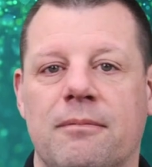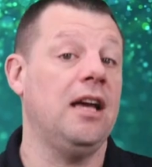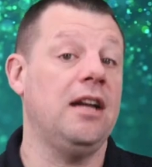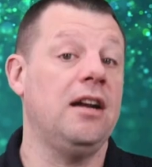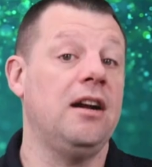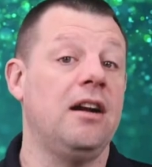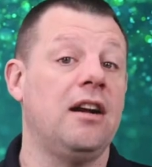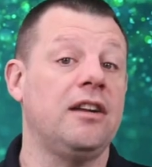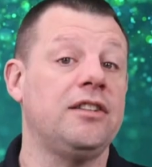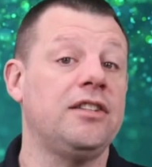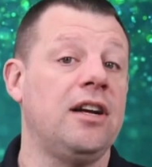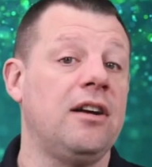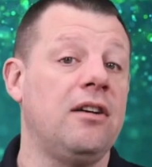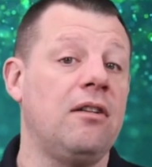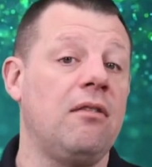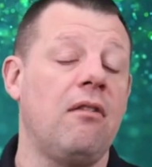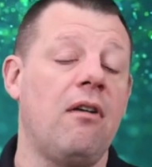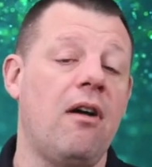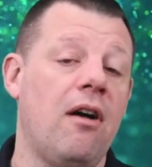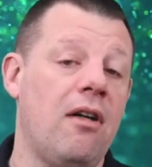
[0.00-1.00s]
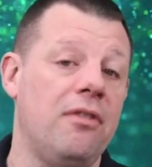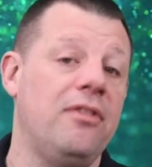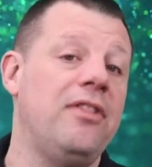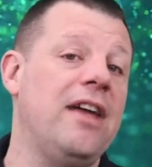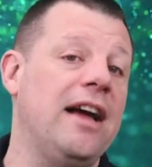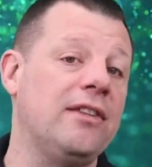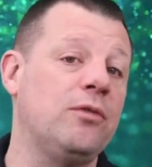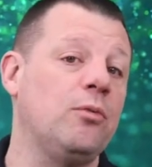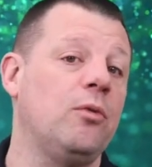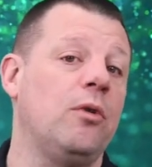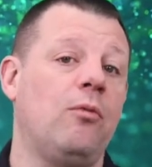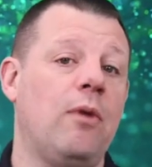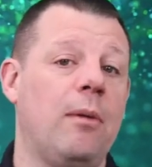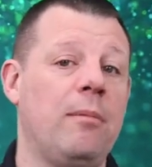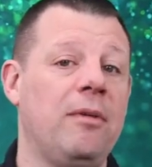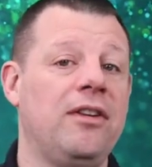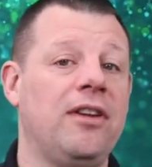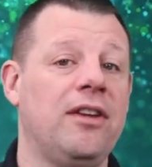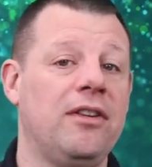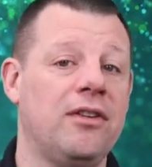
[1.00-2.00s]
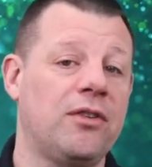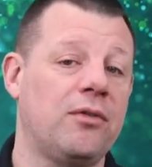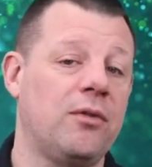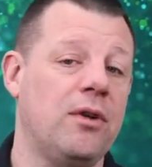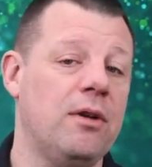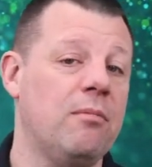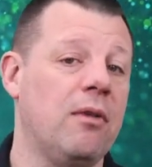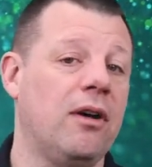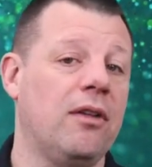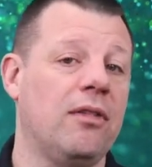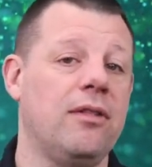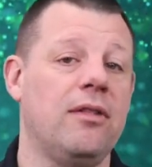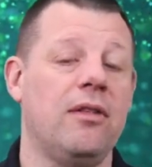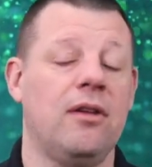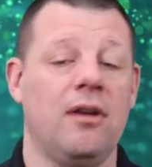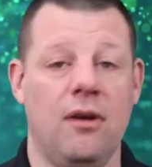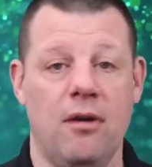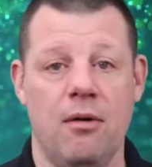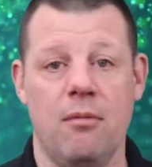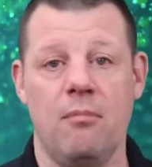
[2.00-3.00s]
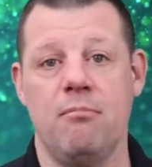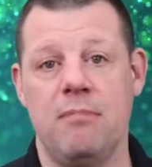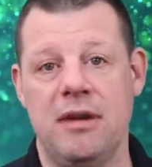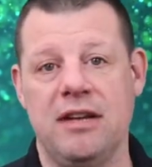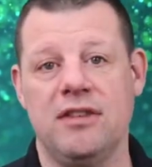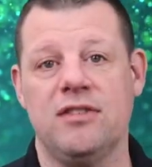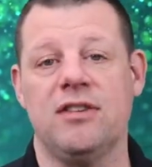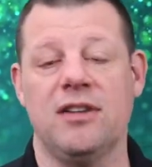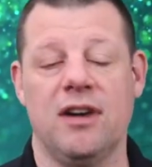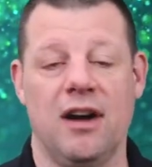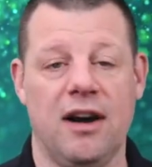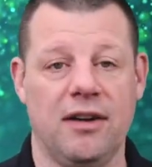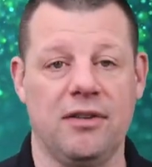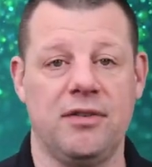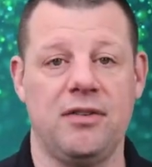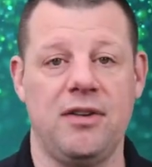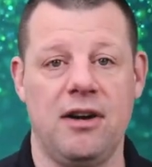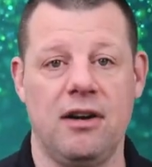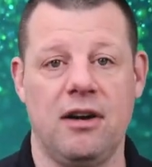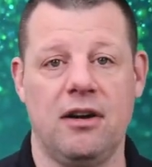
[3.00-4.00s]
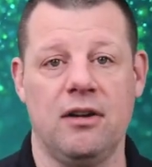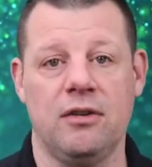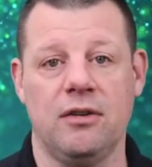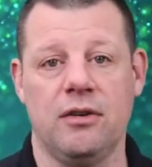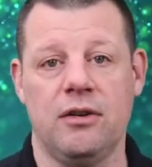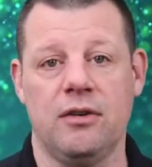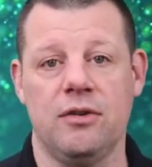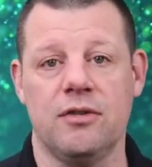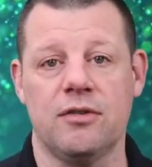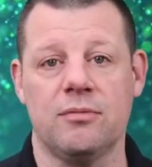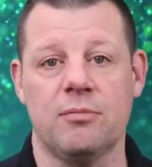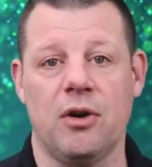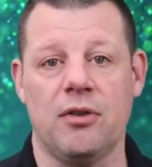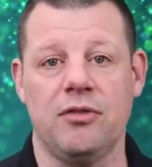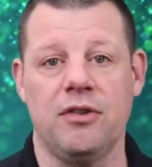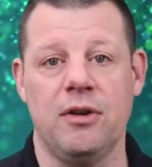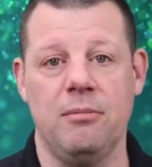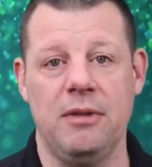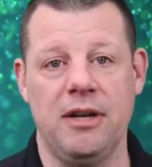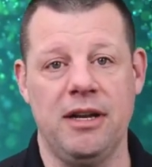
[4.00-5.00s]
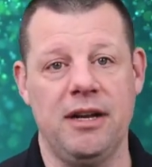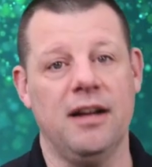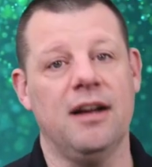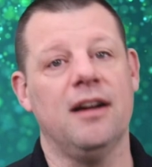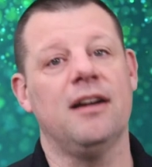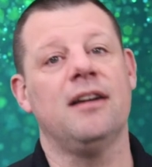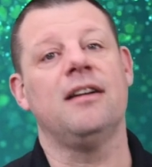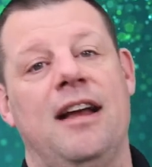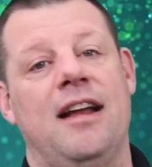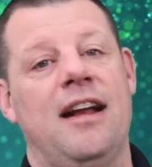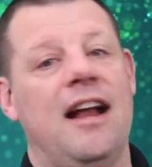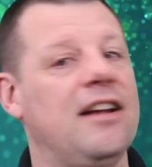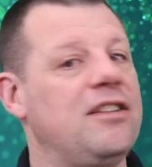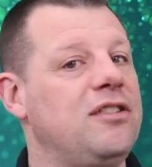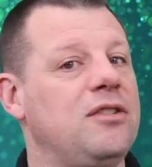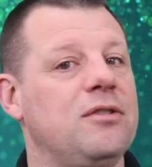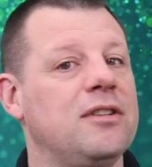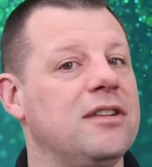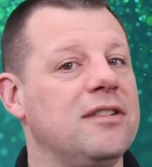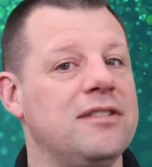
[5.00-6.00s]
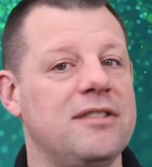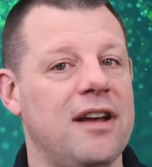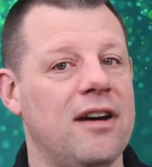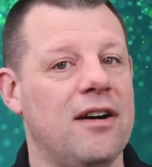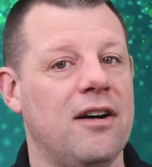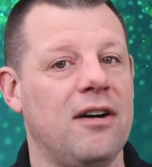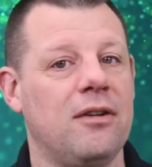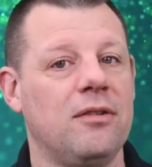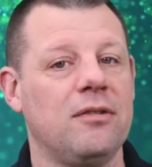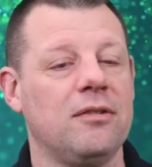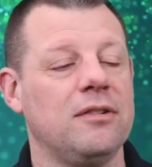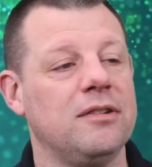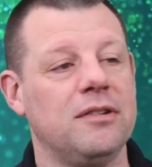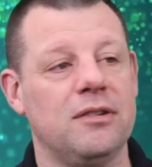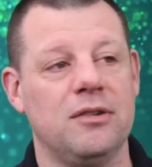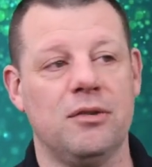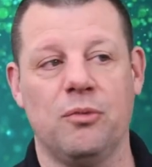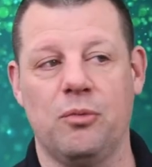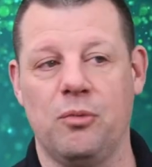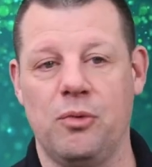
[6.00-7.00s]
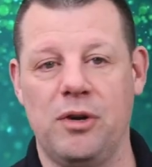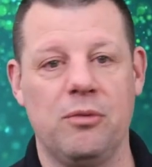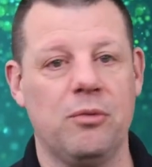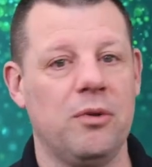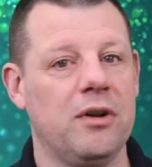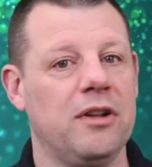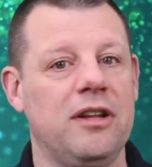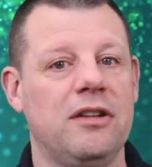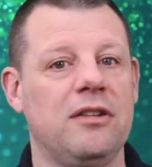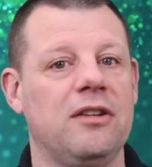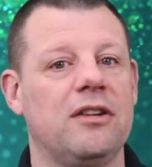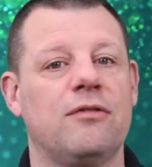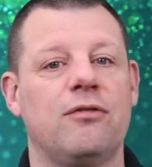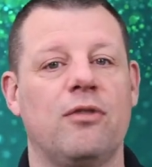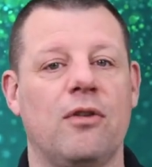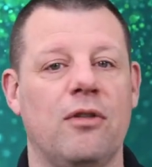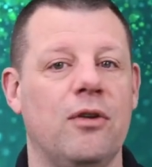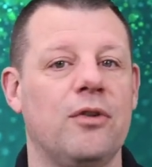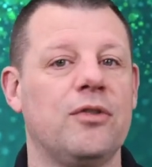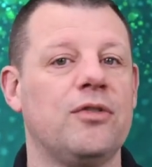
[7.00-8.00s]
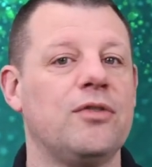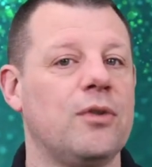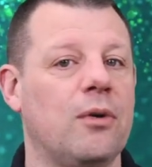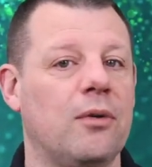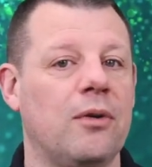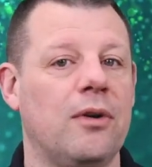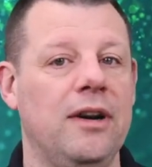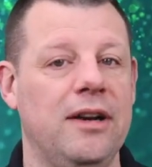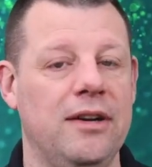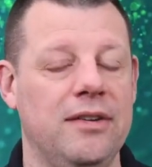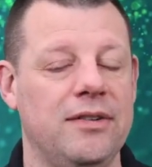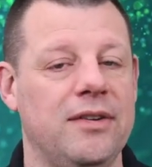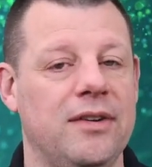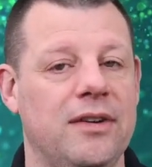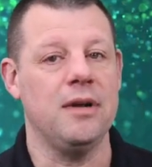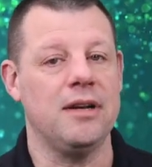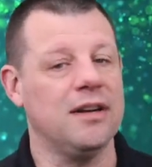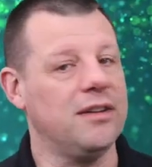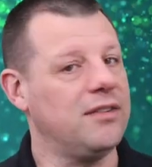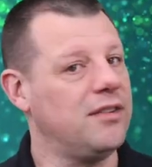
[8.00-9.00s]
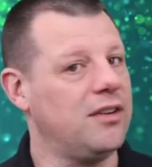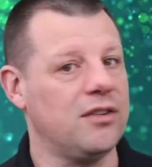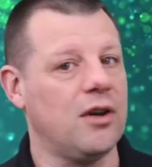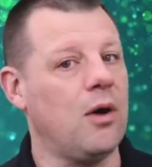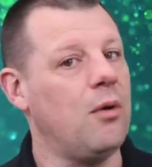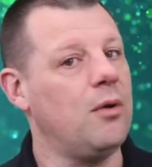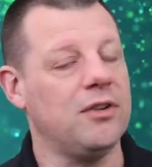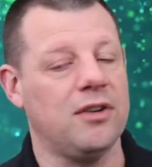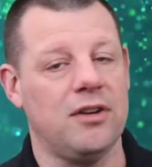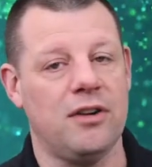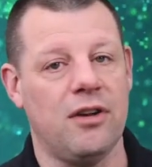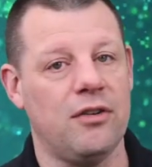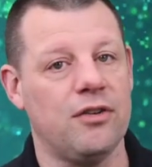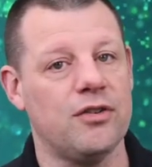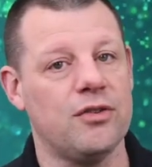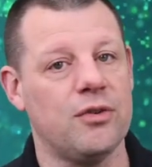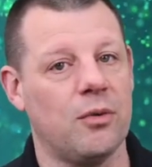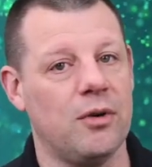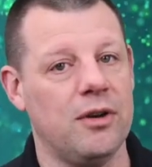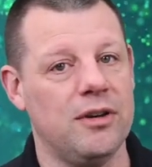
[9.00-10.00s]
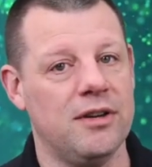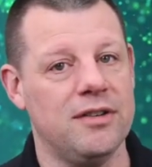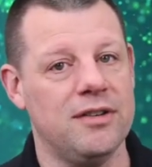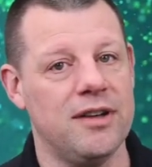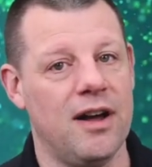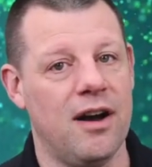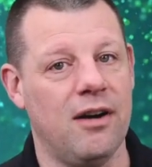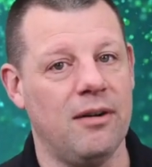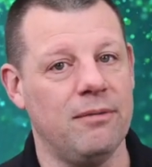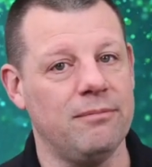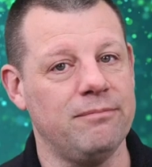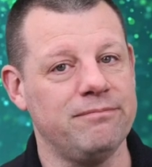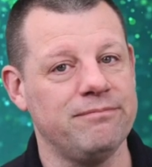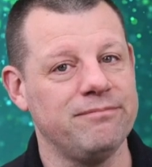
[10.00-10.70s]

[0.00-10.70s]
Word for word: And in a nutshell, that's what Women's History Month means to us here at UnoDeuce Multimedia. And as you can tell, we really look for those stories because there's always another story to tell.